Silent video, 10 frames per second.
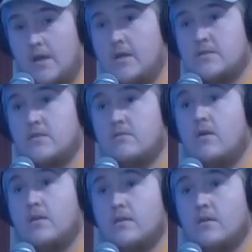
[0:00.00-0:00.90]
yeah, it's still
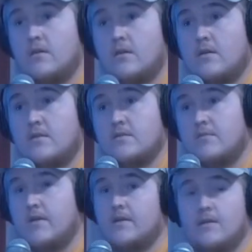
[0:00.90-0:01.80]
rolling.
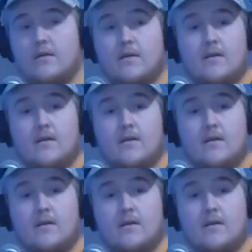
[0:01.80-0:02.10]
So I'm like,